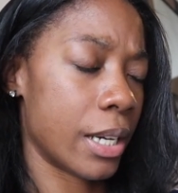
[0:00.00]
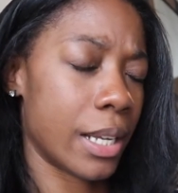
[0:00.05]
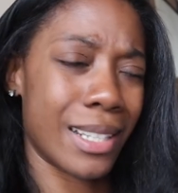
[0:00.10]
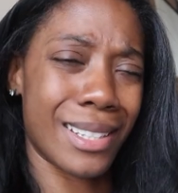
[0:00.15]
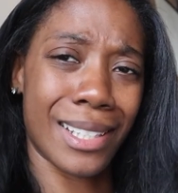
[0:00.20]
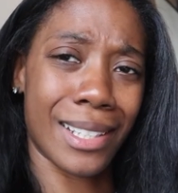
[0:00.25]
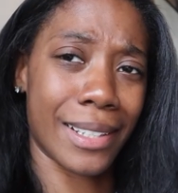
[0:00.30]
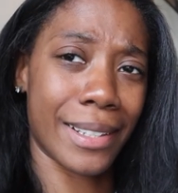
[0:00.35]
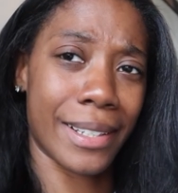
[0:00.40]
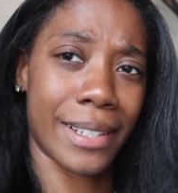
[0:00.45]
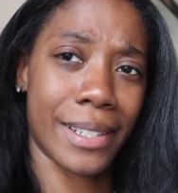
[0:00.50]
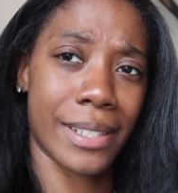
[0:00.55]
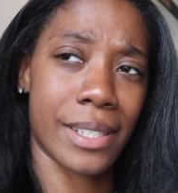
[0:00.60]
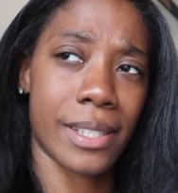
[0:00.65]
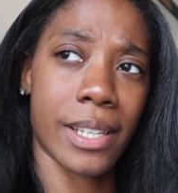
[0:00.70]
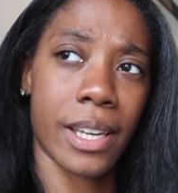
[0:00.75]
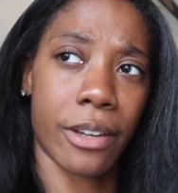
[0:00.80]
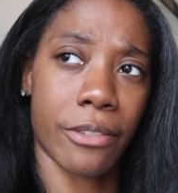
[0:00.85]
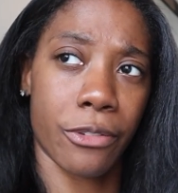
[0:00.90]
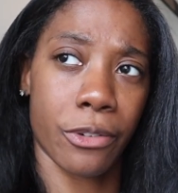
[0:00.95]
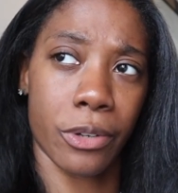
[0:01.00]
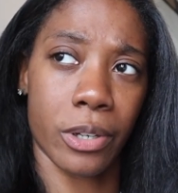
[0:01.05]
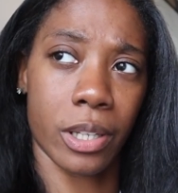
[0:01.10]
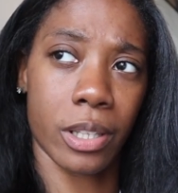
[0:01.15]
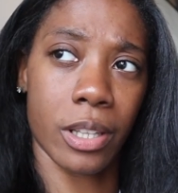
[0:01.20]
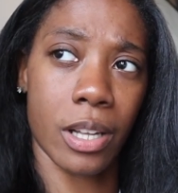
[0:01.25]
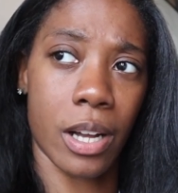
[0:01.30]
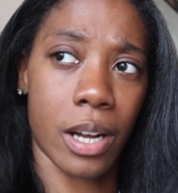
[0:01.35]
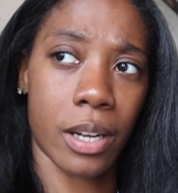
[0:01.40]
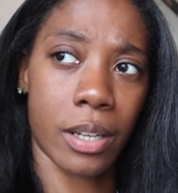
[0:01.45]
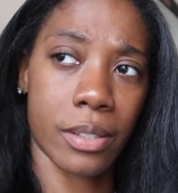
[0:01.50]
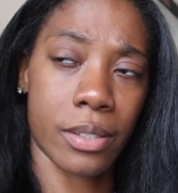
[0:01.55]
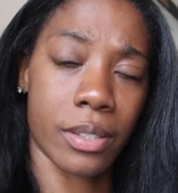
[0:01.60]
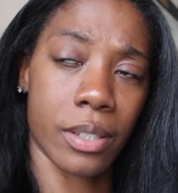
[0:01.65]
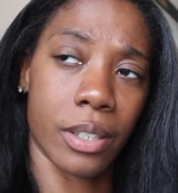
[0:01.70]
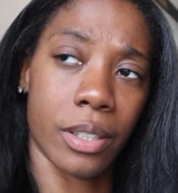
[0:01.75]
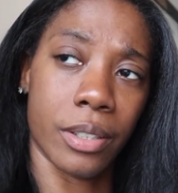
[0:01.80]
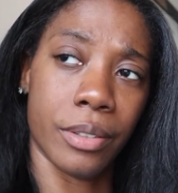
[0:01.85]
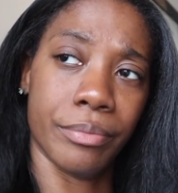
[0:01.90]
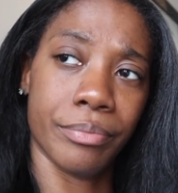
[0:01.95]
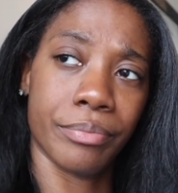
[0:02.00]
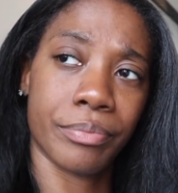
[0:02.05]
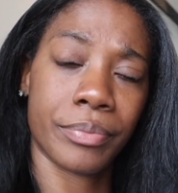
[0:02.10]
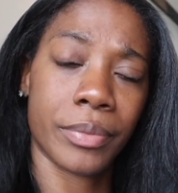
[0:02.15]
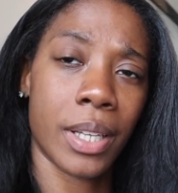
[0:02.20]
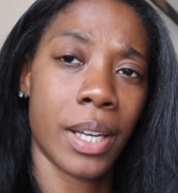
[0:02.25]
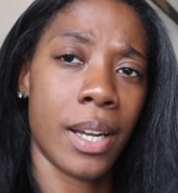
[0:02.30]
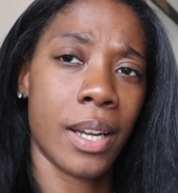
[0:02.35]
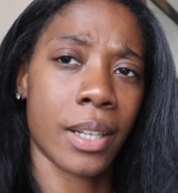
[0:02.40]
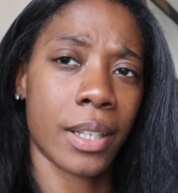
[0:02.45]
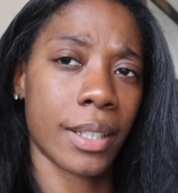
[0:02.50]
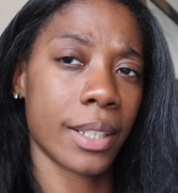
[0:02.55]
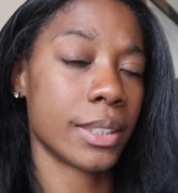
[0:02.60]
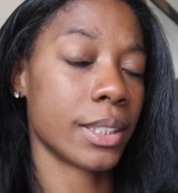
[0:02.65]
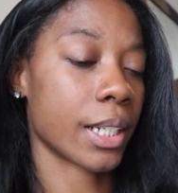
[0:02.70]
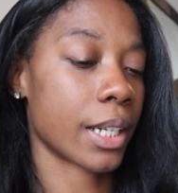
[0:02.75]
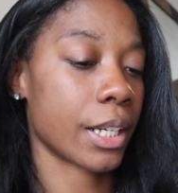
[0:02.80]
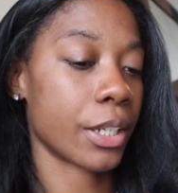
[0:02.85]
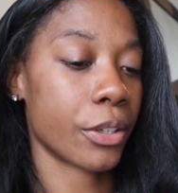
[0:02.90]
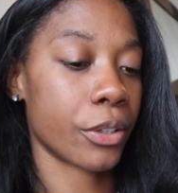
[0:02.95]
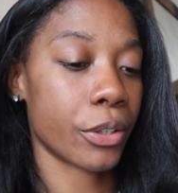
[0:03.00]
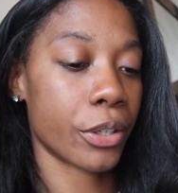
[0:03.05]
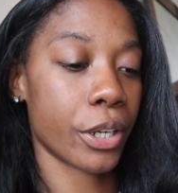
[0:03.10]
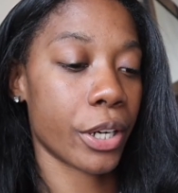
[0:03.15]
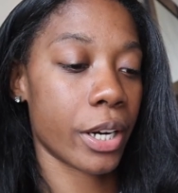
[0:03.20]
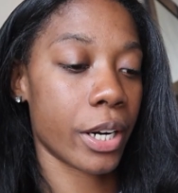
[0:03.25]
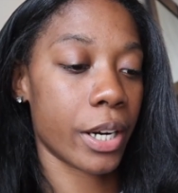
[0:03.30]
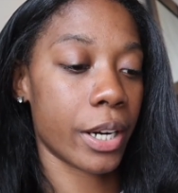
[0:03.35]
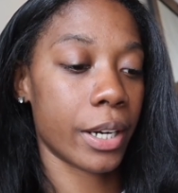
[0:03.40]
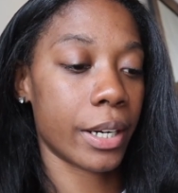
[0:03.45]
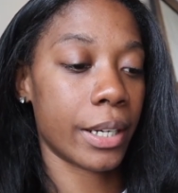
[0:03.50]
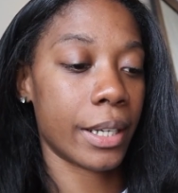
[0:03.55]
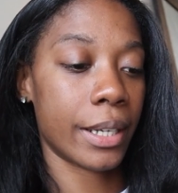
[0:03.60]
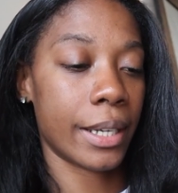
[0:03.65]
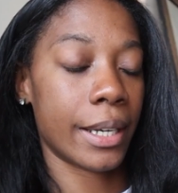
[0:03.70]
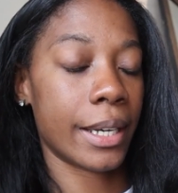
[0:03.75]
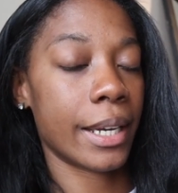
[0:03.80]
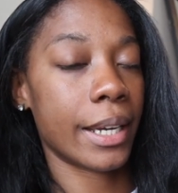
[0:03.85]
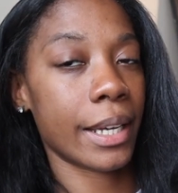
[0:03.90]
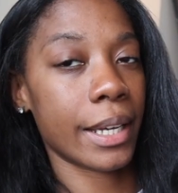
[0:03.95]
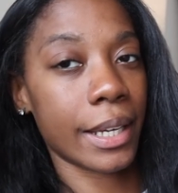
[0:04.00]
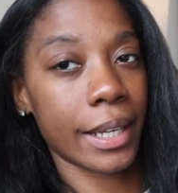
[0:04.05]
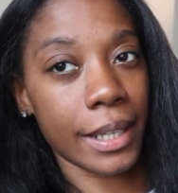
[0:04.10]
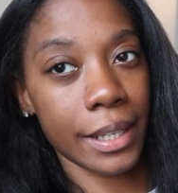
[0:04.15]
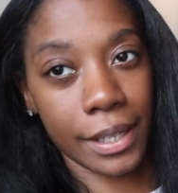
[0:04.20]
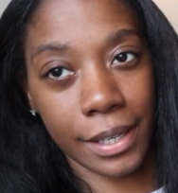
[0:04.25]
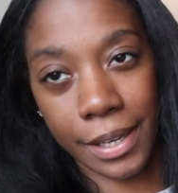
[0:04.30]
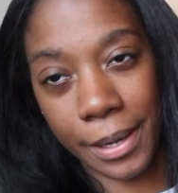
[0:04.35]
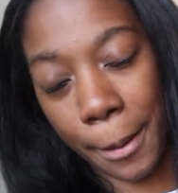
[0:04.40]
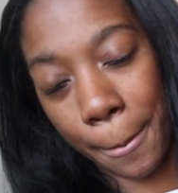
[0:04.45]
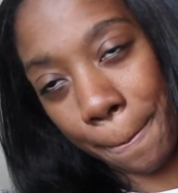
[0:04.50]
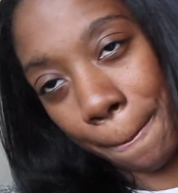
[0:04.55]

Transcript: I think it is like four o'clock, so I'm gonna check in on her and